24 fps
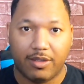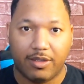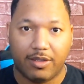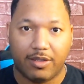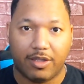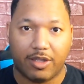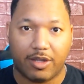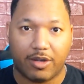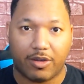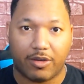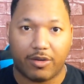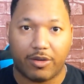
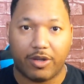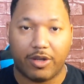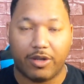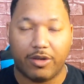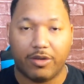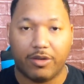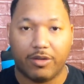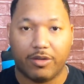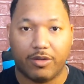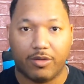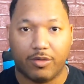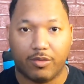that are
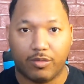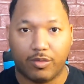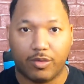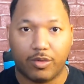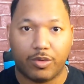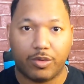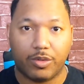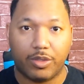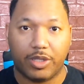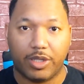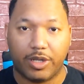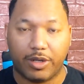in
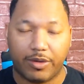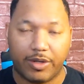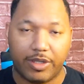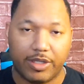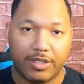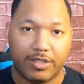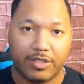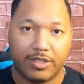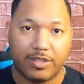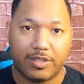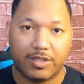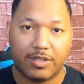rural
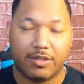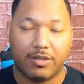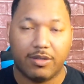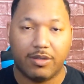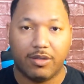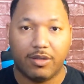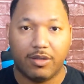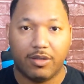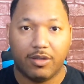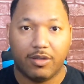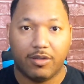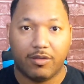areas
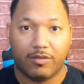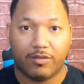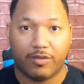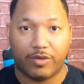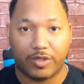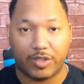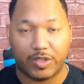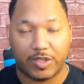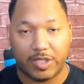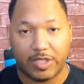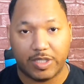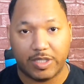
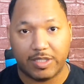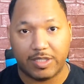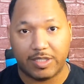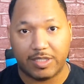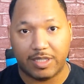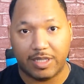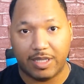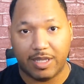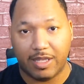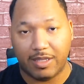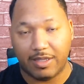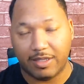versus
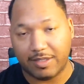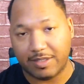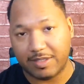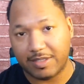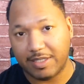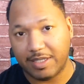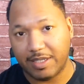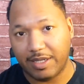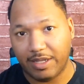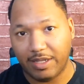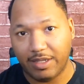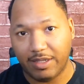in the
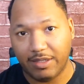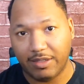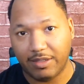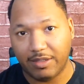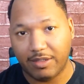city